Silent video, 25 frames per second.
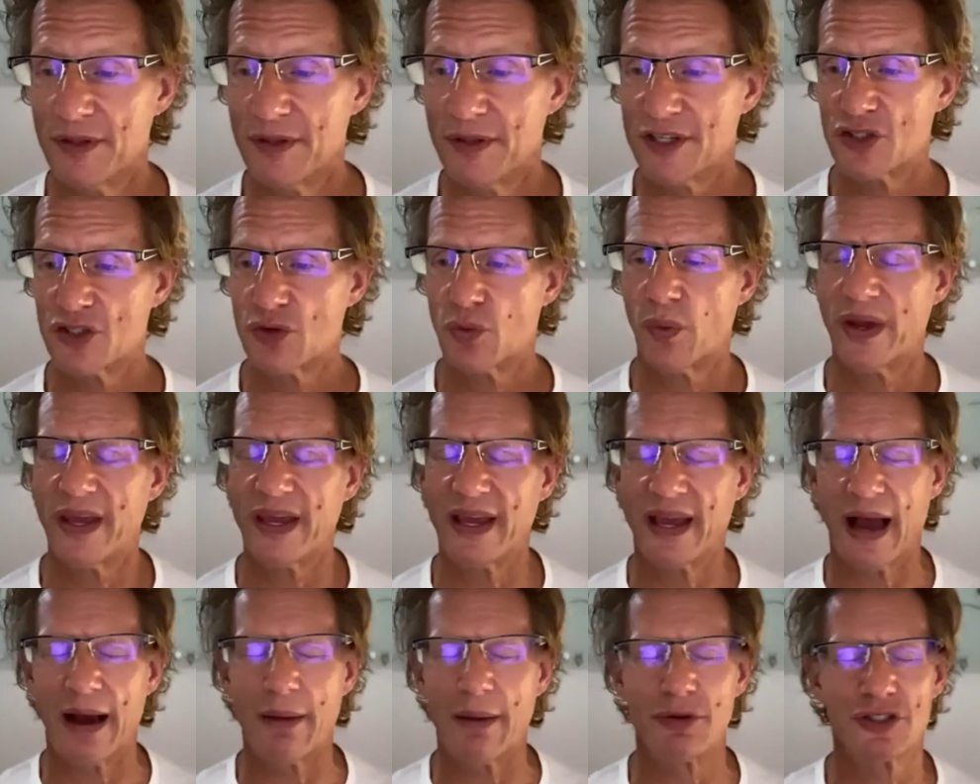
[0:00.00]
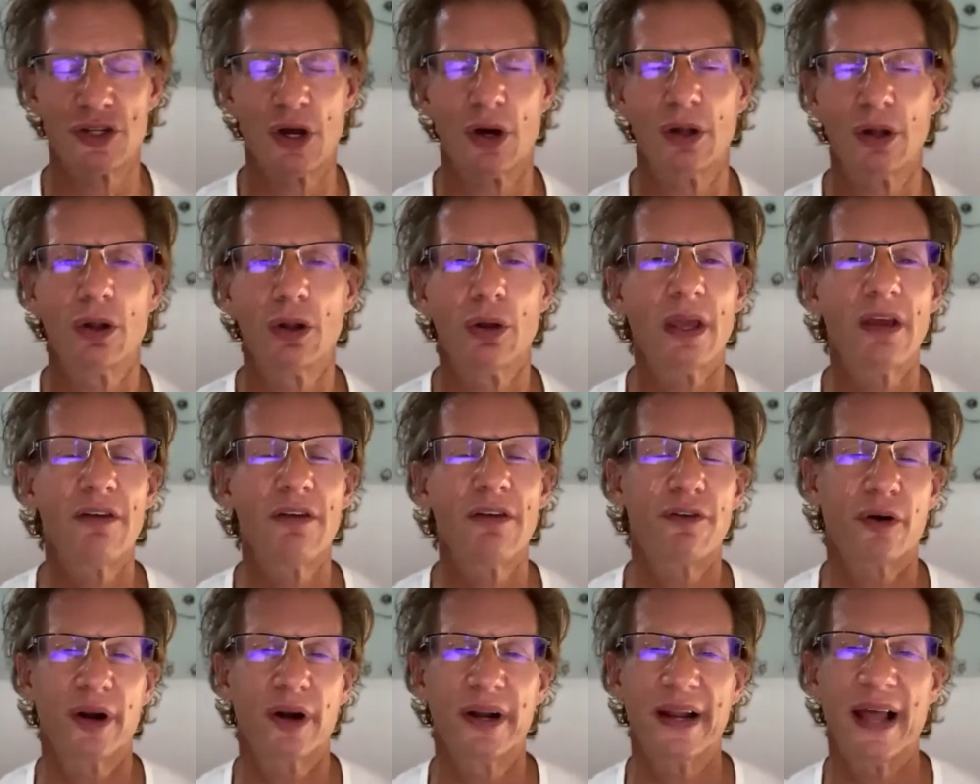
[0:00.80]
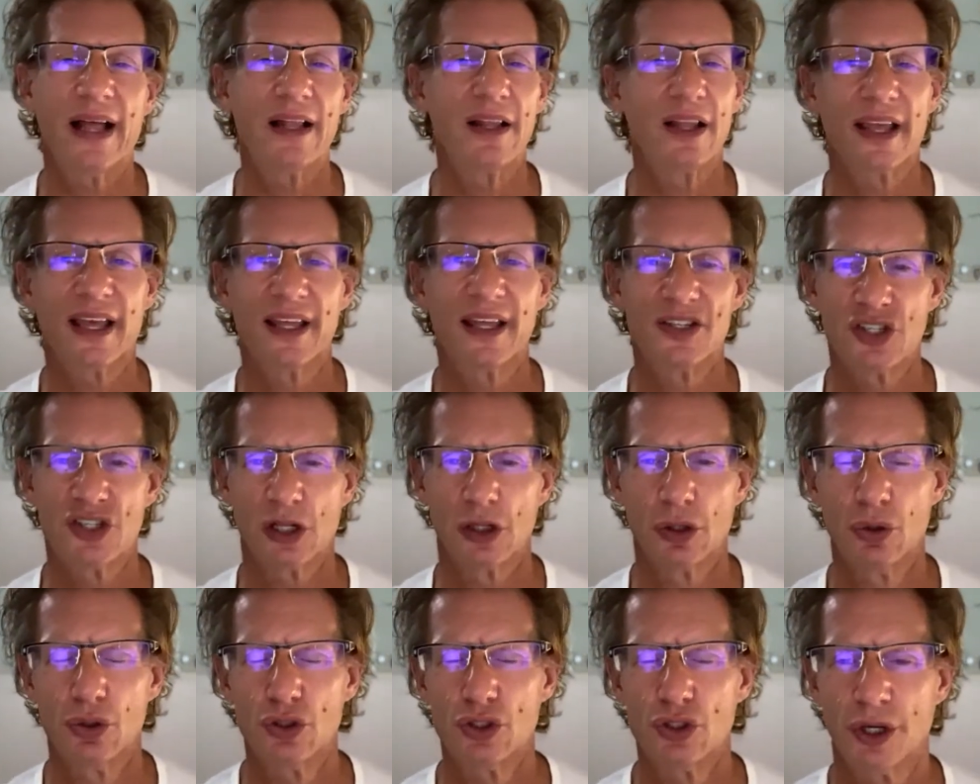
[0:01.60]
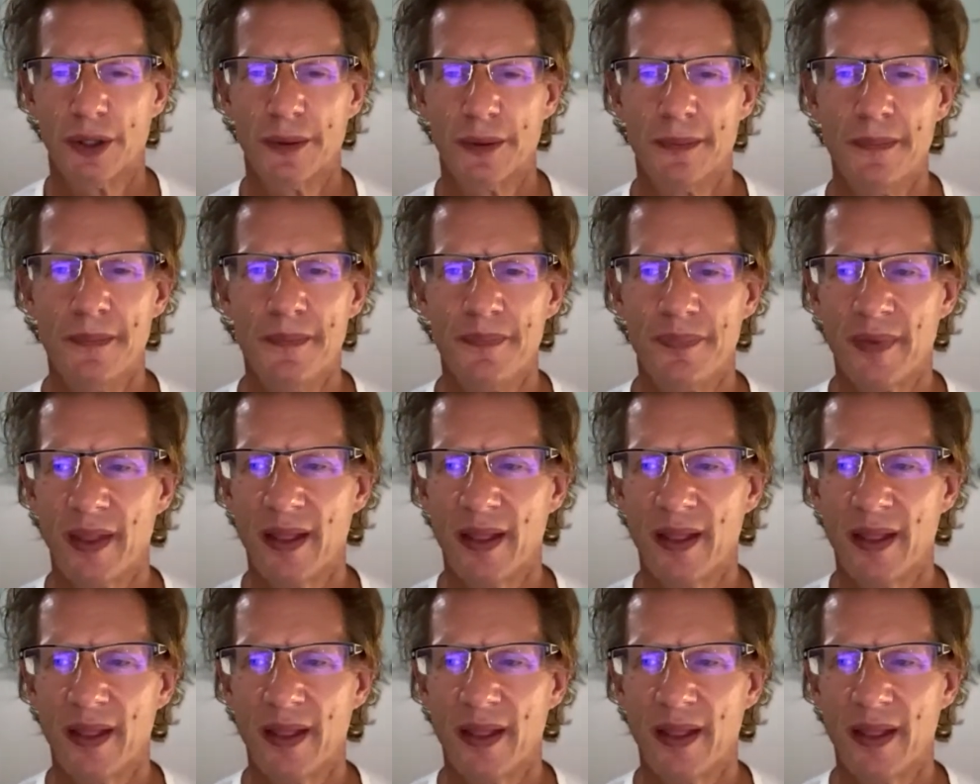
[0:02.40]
this week. I was looking for an elegant solution.